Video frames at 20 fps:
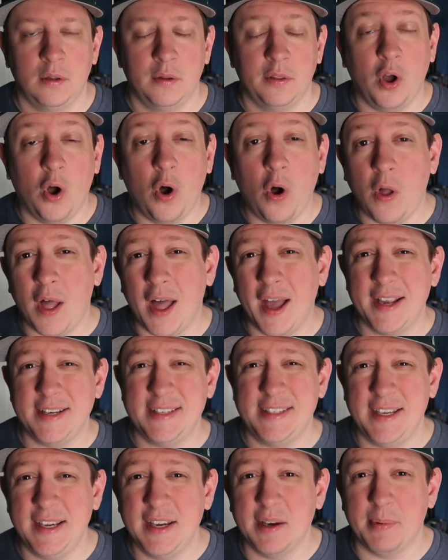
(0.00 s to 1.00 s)
The whole
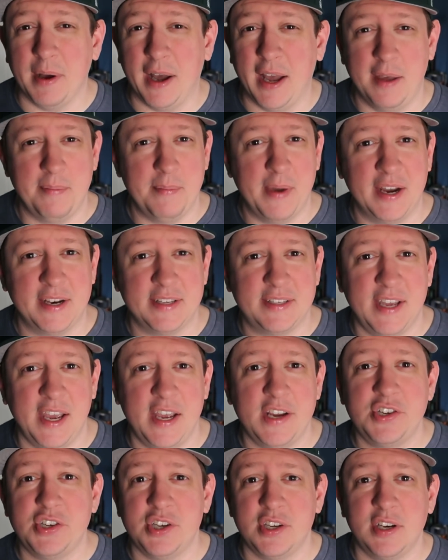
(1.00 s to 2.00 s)
idea behind
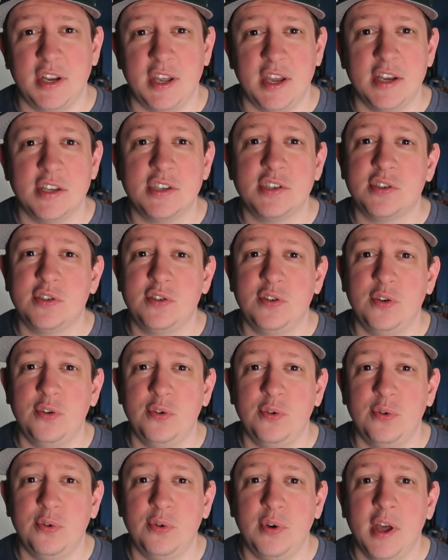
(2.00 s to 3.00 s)
meditation is
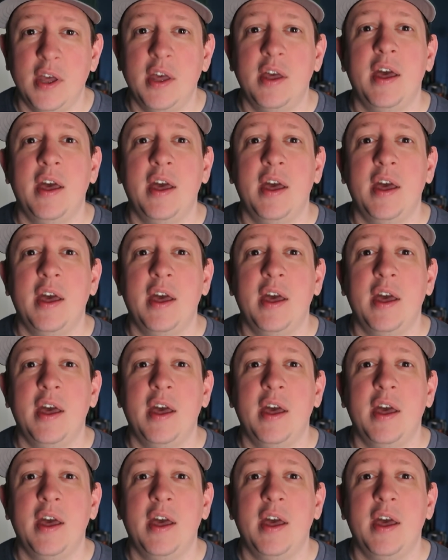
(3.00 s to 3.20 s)
to